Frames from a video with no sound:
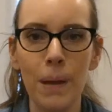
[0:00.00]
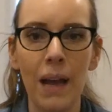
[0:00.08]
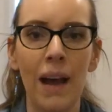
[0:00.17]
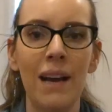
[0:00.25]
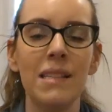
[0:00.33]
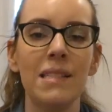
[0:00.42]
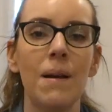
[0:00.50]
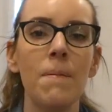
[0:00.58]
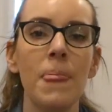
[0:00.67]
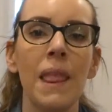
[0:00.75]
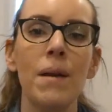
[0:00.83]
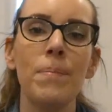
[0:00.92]
because
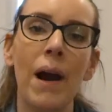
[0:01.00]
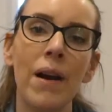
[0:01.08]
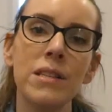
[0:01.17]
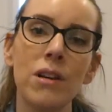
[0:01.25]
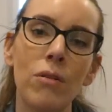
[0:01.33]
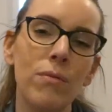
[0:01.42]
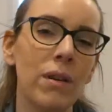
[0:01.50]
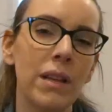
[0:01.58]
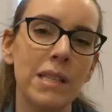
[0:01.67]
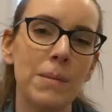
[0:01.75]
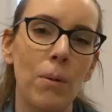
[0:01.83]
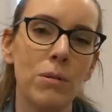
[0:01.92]
parents aren't
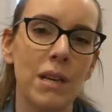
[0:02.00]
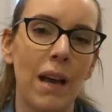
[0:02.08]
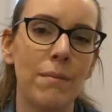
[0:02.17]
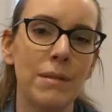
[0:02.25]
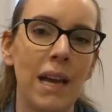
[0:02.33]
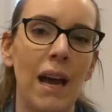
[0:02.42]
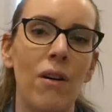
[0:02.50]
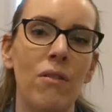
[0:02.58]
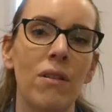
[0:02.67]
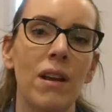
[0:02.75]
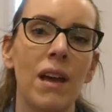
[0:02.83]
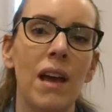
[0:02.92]
really supposed to come
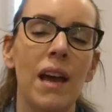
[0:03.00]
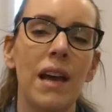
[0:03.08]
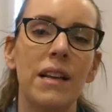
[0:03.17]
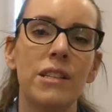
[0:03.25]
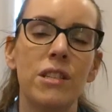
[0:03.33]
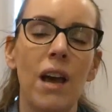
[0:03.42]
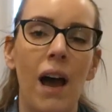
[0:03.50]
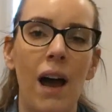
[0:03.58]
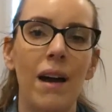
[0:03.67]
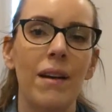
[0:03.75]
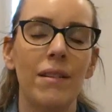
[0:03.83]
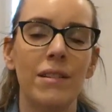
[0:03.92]
down
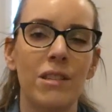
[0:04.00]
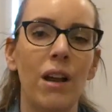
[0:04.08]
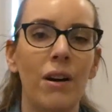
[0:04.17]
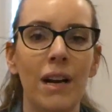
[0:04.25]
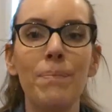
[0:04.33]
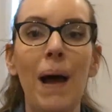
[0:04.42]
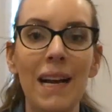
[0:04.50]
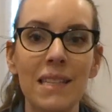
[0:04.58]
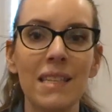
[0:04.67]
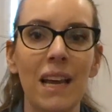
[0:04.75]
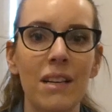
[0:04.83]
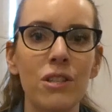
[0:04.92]
or in
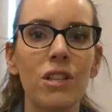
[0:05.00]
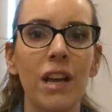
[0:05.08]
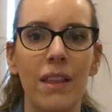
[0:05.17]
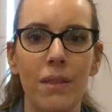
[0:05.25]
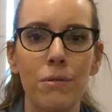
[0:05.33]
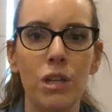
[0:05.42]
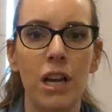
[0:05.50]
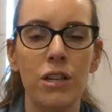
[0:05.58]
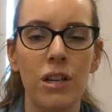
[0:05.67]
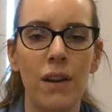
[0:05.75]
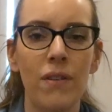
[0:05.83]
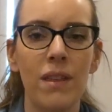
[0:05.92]
backstage to get them
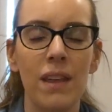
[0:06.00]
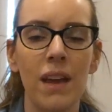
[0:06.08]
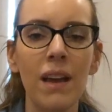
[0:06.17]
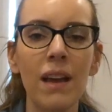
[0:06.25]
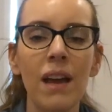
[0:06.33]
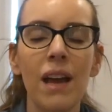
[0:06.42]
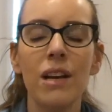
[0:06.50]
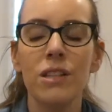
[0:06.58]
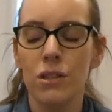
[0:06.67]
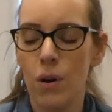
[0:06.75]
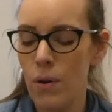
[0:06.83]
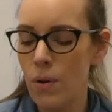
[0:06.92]
changed and everything.
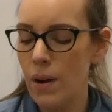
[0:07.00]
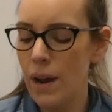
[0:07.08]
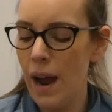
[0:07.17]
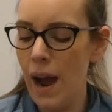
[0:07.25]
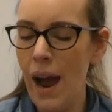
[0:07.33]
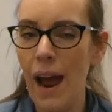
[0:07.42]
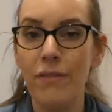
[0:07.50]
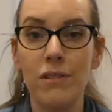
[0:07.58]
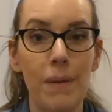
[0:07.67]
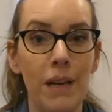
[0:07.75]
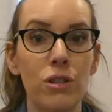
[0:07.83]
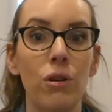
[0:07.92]
So I have to
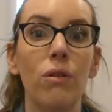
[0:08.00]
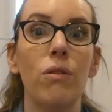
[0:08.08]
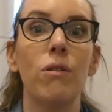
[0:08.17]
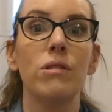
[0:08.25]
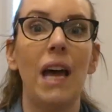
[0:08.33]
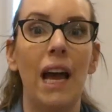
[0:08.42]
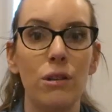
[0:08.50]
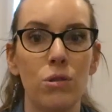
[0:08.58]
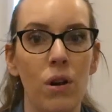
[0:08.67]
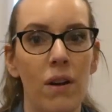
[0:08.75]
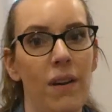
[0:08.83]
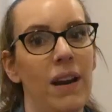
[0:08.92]
make sure that there's
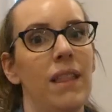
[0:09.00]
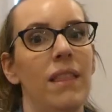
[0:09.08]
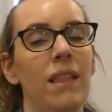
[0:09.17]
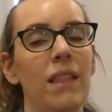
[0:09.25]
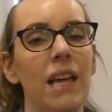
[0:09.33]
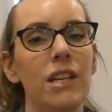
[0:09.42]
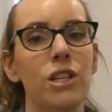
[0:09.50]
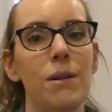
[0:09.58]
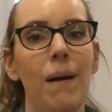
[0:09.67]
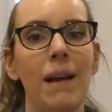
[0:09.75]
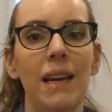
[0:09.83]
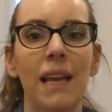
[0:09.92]
extra of anything that she
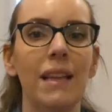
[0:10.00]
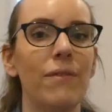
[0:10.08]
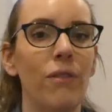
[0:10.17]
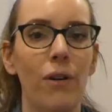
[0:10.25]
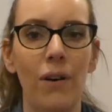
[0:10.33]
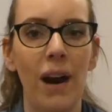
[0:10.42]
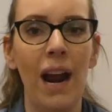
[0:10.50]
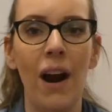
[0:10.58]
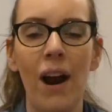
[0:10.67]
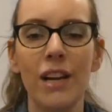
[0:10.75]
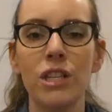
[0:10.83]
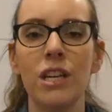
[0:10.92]
might need for her
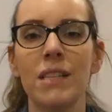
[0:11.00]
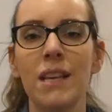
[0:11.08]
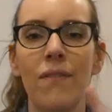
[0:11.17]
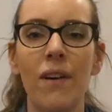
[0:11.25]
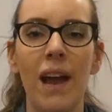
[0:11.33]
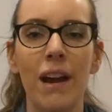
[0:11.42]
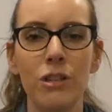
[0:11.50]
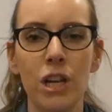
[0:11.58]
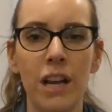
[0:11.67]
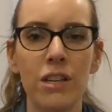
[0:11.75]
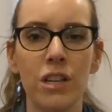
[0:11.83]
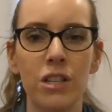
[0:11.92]
hair. And she does have a hair
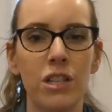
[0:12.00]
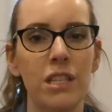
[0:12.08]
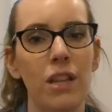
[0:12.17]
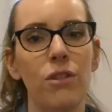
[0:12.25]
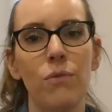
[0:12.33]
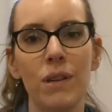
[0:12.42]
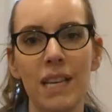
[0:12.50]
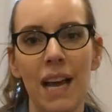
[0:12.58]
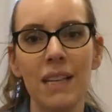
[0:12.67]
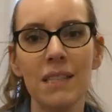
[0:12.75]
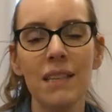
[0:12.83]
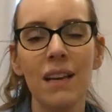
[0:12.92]
change because she's in 3
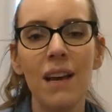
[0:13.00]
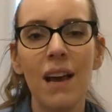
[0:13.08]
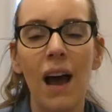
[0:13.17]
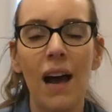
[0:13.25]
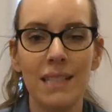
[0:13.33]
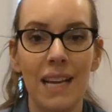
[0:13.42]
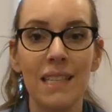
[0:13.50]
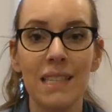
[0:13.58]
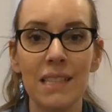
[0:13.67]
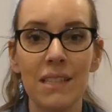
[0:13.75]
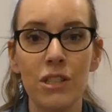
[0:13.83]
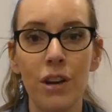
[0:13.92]

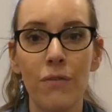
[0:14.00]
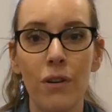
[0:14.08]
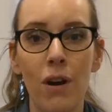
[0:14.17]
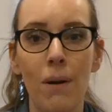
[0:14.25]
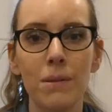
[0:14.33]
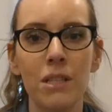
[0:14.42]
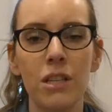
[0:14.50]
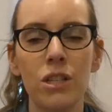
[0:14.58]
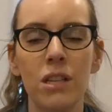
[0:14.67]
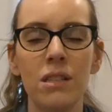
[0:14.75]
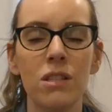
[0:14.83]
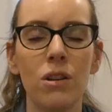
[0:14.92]
dances this year for
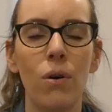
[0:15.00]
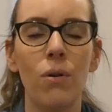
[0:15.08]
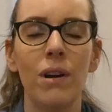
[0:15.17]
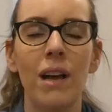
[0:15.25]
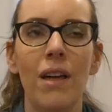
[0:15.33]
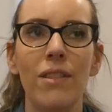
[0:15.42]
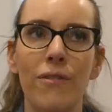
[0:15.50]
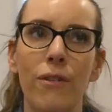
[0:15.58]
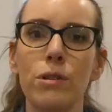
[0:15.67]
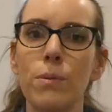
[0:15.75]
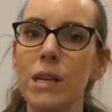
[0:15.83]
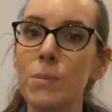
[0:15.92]
competition. So the
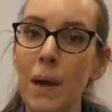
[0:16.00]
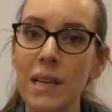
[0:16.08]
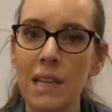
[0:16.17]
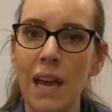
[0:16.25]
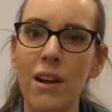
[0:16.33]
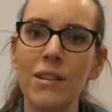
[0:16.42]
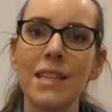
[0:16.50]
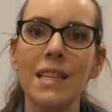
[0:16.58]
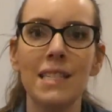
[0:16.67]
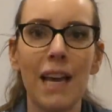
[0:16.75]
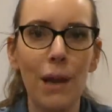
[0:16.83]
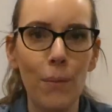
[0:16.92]
first one is pigtails and the
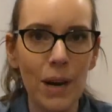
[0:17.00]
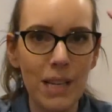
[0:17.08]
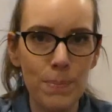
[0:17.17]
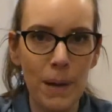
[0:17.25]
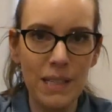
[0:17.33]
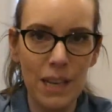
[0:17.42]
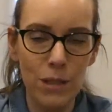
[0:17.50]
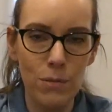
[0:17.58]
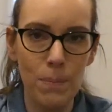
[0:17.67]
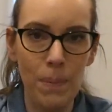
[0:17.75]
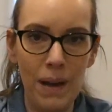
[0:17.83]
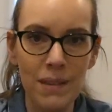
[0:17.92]
second one is pigtails
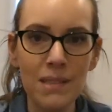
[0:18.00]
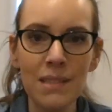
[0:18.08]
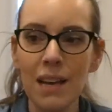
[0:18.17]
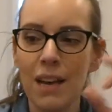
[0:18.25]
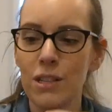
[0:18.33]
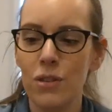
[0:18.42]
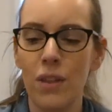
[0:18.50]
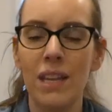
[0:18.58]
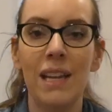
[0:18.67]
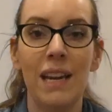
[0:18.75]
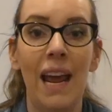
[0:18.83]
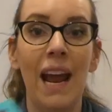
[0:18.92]
with buns. So they
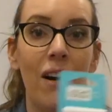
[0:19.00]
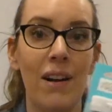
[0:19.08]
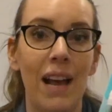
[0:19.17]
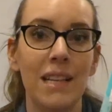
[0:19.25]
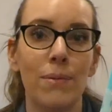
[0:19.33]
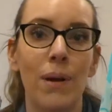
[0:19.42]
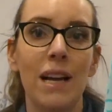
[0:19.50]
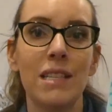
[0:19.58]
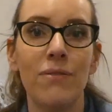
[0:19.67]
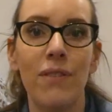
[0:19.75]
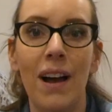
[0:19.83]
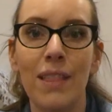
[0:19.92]
need hair nets, and we had
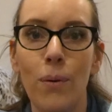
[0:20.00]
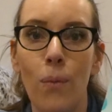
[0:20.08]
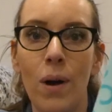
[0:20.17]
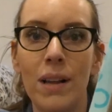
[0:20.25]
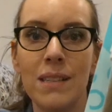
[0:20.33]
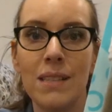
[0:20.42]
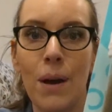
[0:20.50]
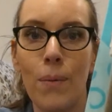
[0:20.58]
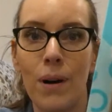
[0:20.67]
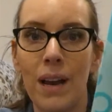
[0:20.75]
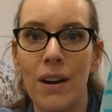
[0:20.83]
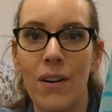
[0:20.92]
to find the ones that
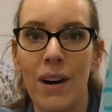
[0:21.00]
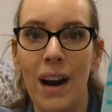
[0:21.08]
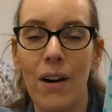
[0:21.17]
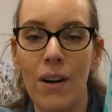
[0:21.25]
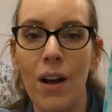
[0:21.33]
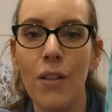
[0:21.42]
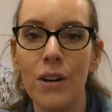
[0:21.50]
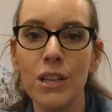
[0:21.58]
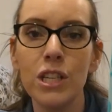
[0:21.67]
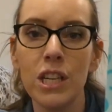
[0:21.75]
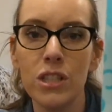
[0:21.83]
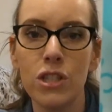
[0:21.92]
were in her hair color, and
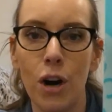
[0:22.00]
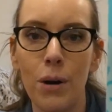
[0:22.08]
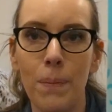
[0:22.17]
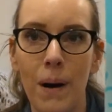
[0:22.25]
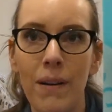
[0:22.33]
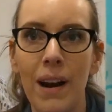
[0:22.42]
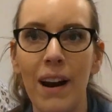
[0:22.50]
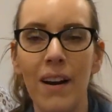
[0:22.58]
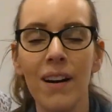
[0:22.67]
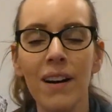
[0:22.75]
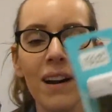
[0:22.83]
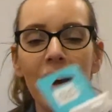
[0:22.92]
she has dark brown
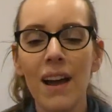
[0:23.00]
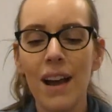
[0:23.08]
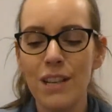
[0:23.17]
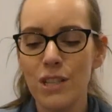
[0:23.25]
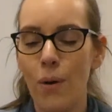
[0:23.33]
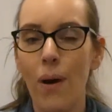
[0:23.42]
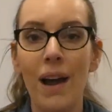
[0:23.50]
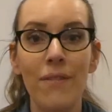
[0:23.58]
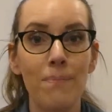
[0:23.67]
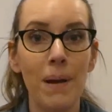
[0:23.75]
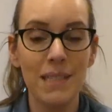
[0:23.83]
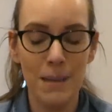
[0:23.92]
hair. So I
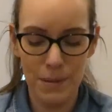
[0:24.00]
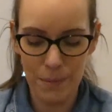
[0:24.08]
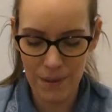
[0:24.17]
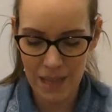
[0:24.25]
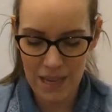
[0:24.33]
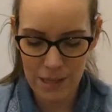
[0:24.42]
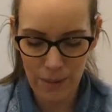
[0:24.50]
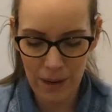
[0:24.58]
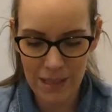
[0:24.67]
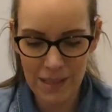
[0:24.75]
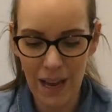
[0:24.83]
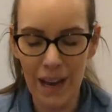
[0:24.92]
picked up some of these
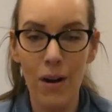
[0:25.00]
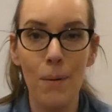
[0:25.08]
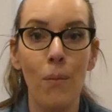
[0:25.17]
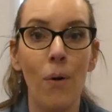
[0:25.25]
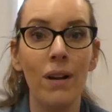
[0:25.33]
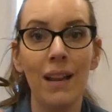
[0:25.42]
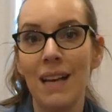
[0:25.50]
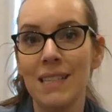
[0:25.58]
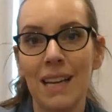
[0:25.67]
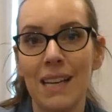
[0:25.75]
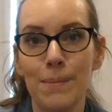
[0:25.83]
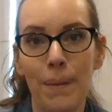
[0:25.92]
ones. I got more
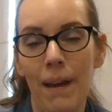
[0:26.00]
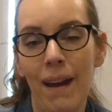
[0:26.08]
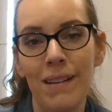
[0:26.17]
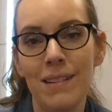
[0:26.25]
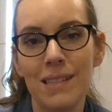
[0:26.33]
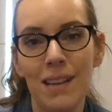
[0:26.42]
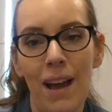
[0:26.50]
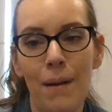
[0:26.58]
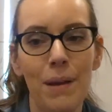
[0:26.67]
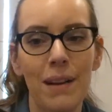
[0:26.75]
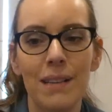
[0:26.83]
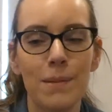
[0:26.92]
elastics because, I
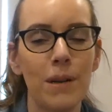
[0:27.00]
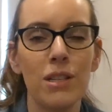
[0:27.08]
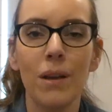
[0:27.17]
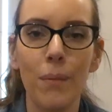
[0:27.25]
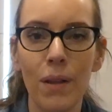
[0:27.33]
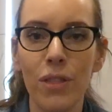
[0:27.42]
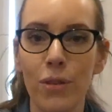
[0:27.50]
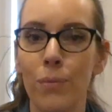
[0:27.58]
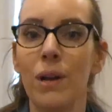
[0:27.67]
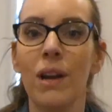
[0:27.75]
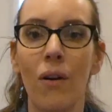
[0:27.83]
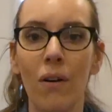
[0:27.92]
mean, especially with
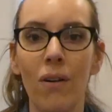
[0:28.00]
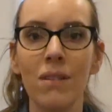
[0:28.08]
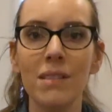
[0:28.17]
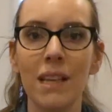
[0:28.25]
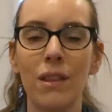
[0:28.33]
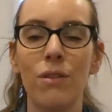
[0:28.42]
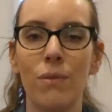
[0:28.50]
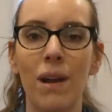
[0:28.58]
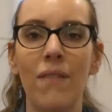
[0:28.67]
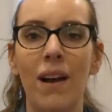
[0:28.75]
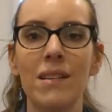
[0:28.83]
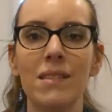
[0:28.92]
3 girls, like the 3
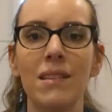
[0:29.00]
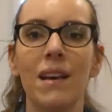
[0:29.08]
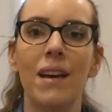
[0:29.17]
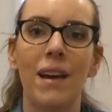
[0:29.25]
of us,